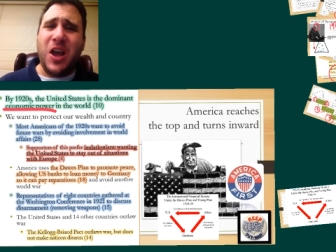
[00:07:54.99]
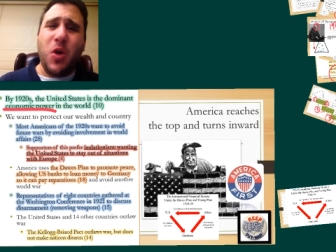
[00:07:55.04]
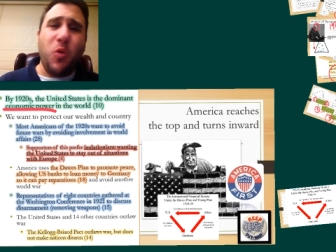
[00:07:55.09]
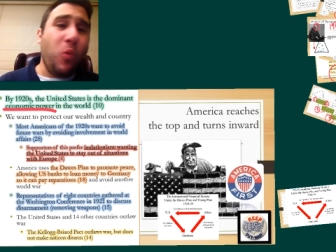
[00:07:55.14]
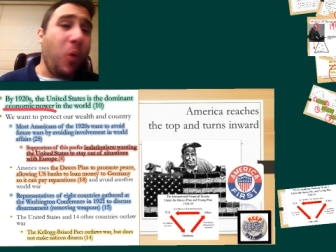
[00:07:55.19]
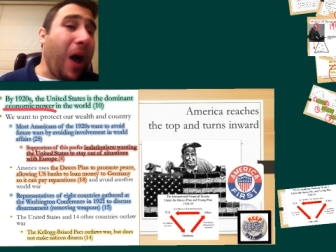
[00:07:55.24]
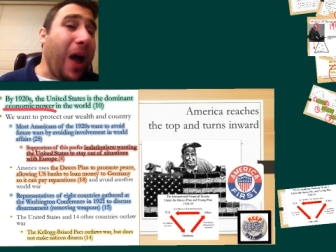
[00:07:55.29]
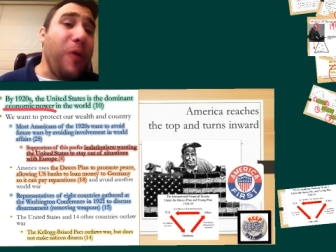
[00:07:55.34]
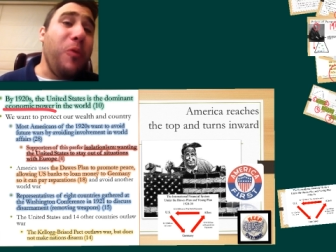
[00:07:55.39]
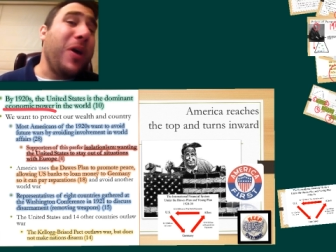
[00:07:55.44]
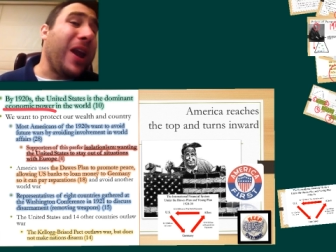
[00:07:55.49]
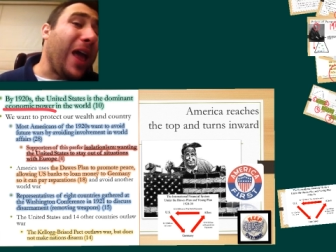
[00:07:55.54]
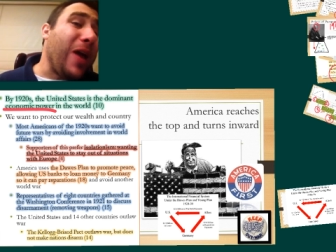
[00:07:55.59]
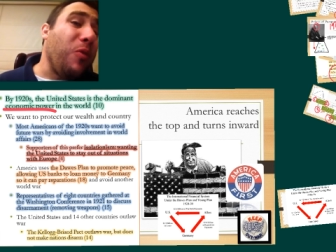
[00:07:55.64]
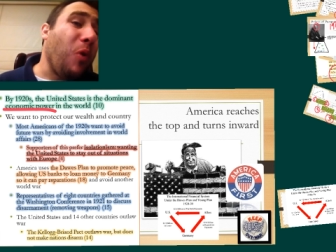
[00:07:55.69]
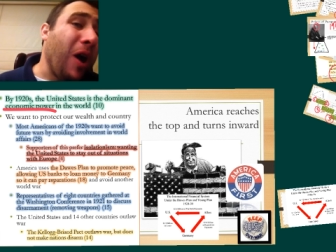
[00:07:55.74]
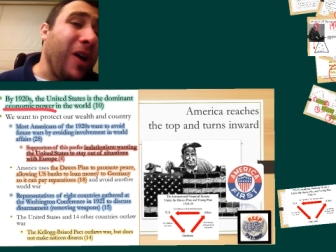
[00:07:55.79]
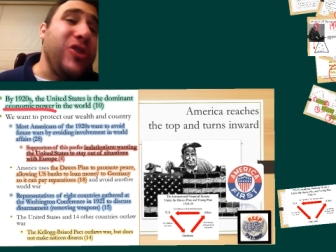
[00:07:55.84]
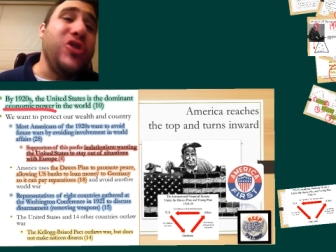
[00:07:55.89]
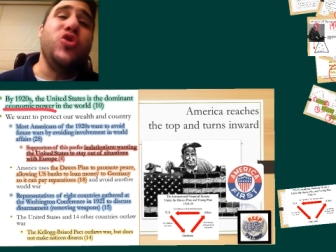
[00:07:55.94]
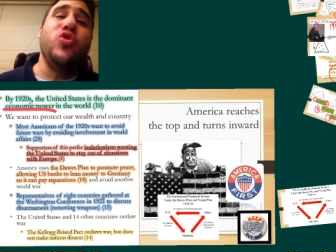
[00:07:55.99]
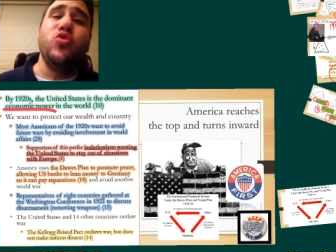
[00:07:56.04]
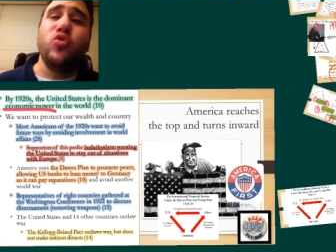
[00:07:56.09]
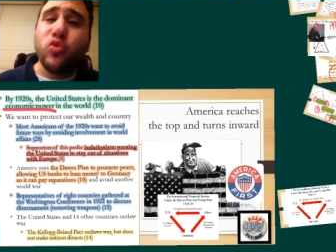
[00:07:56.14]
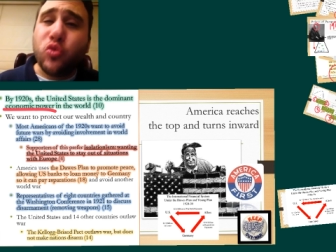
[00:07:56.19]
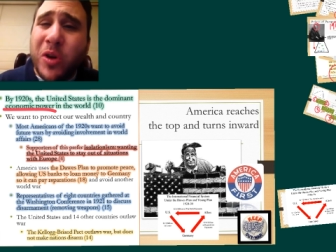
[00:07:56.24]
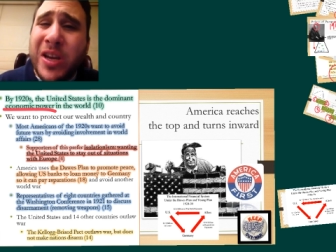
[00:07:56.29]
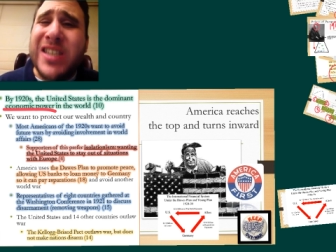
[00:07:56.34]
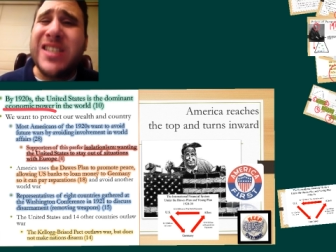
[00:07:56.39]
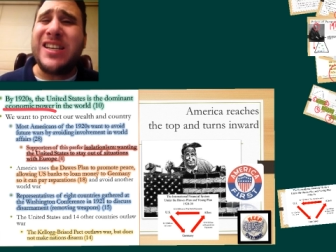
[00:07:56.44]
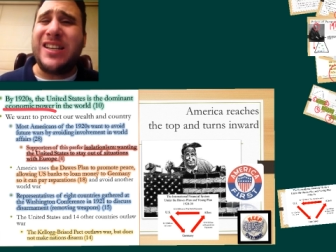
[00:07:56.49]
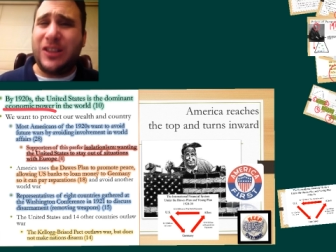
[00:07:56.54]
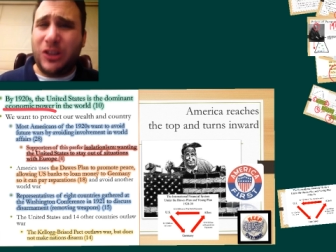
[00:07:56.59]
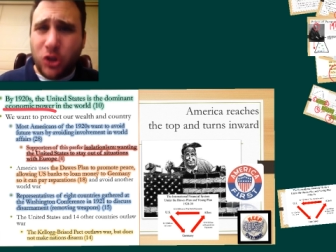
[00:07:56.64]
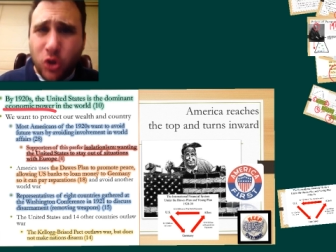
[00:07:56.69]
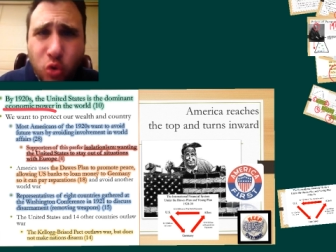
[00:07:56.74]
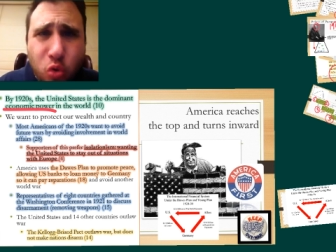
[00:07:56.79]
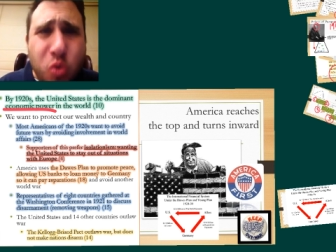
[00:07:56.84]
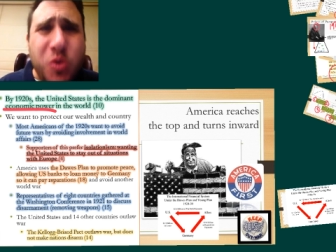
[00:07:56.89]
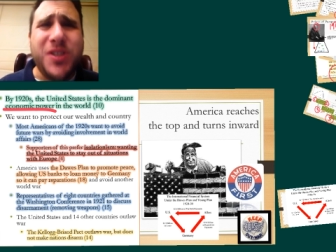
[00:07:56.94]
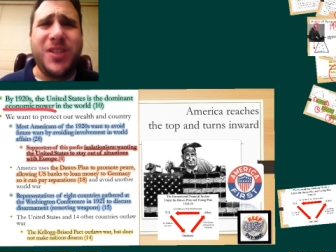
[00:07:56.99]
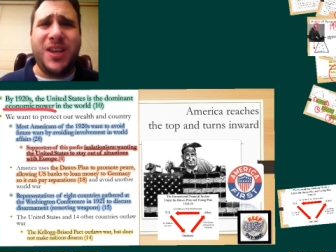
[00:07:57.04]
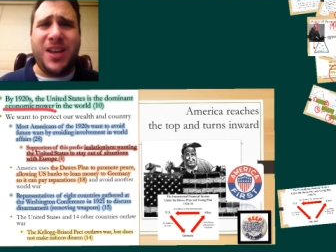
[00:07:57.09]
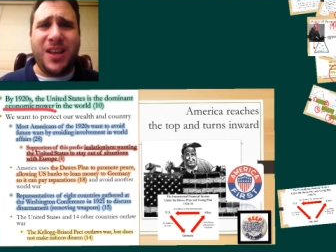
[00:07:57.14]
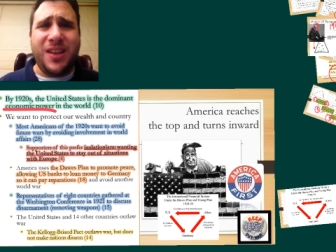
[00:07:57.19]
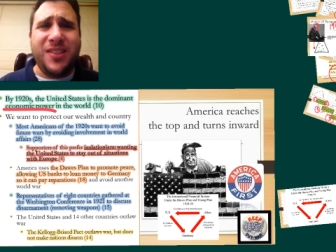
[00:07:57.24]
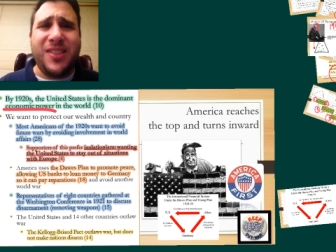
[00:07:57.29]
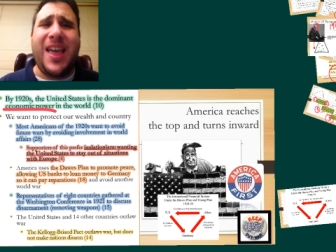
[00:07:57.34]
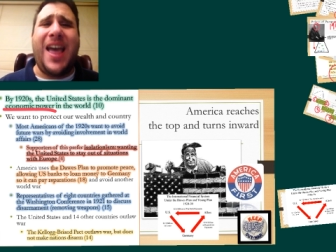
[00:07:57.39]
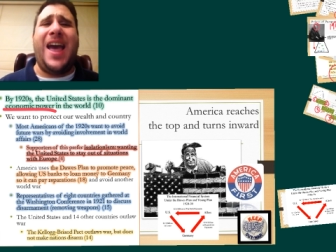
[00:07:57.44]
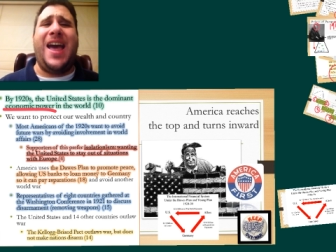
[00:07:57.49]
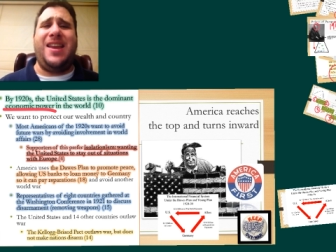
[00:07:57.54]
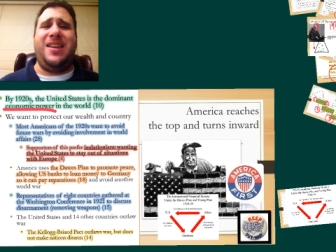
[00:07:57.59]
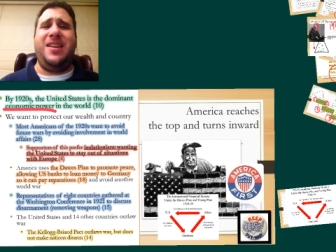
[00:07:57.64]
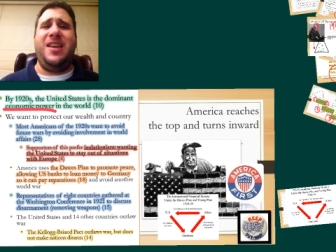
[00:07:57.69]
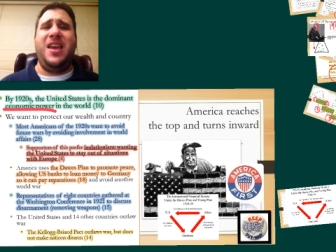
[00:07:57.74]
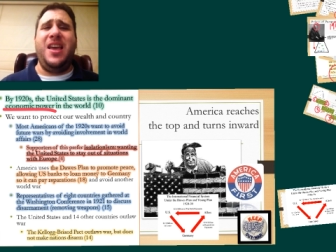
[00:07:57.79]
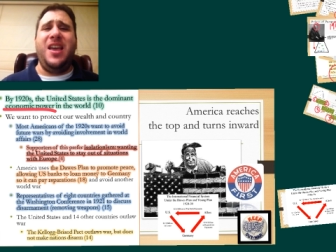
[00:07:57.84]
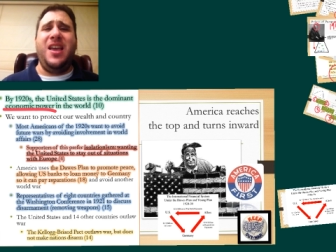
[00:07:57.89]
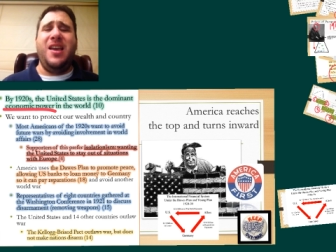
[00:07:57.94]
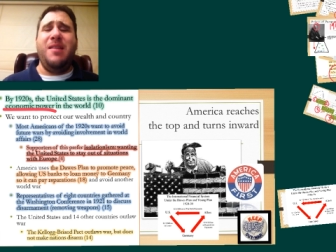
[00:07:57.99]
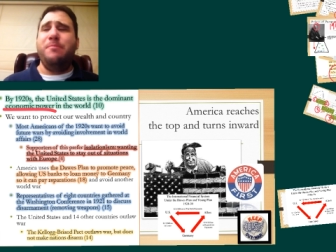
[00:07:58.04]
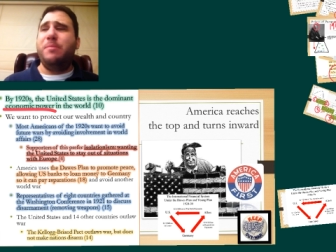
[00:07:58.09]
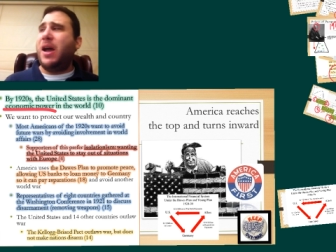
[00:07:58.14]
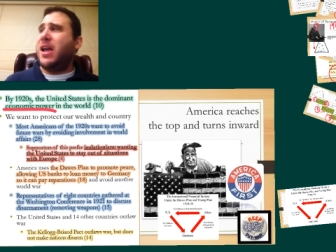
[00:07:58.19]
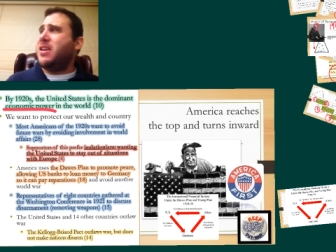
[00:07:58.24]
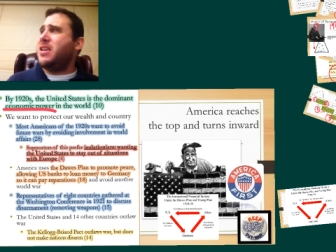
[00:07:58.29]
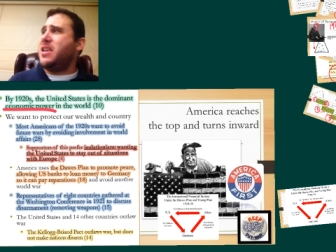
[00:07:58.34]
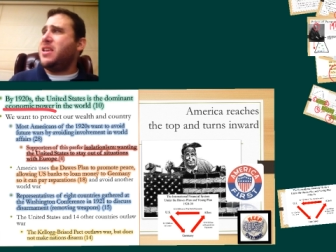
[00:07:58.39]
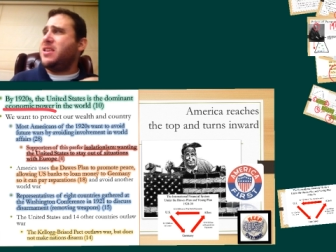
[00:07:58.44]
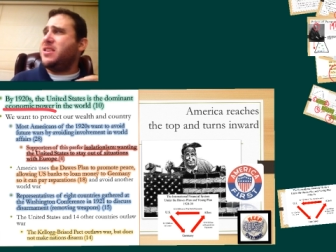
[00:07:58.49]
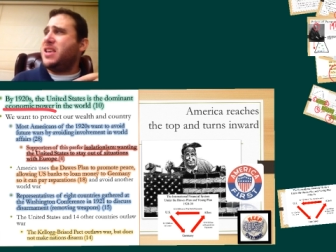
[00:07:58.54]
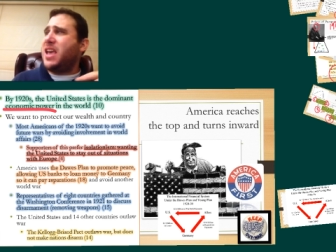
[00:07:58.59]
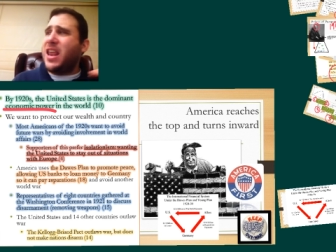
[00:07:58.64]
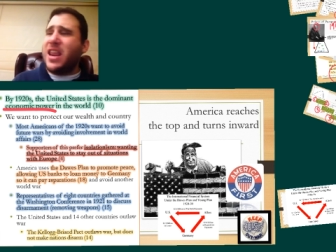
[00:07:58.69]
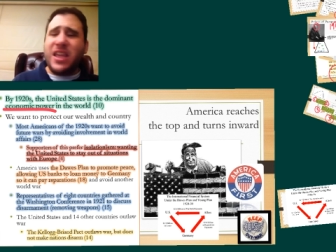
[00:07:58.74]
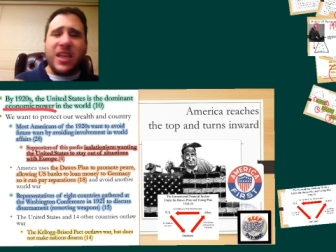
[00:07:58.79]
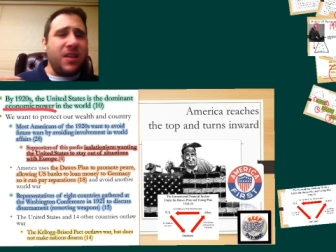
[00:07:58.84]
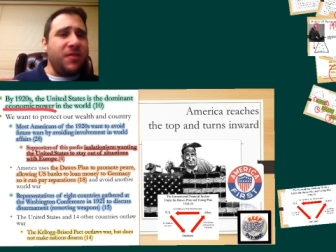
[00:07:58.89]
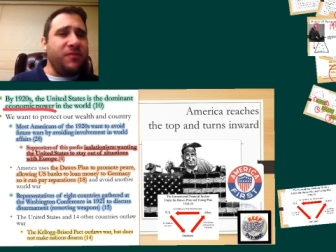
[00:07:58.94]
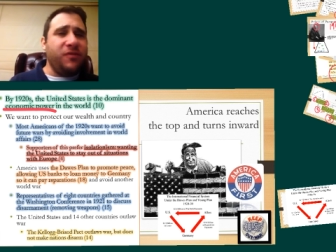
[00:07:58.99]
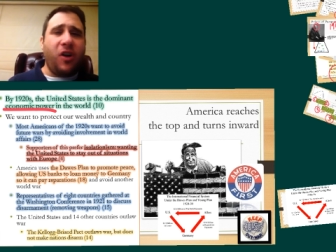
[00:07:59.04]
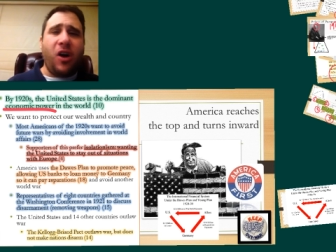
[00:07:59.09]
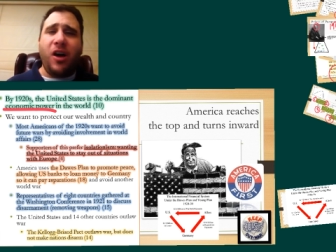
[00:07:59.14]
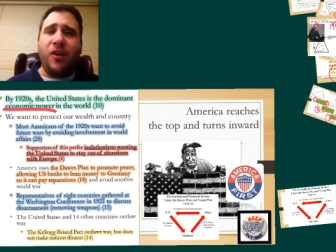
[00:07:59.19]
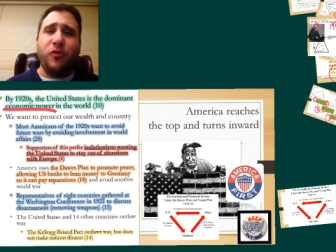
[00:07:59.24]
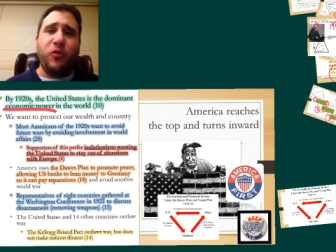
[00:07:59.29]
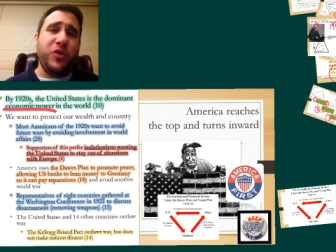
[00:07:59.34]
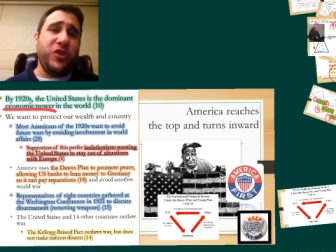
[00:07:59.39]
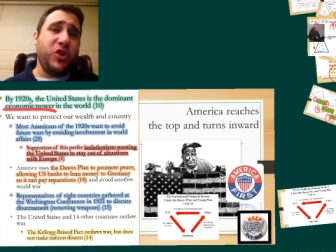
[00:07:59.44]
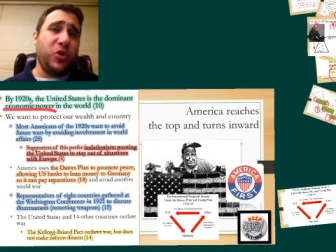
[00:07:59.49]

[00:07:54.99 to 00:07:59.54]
Why would I want to risk losing that by getting involved with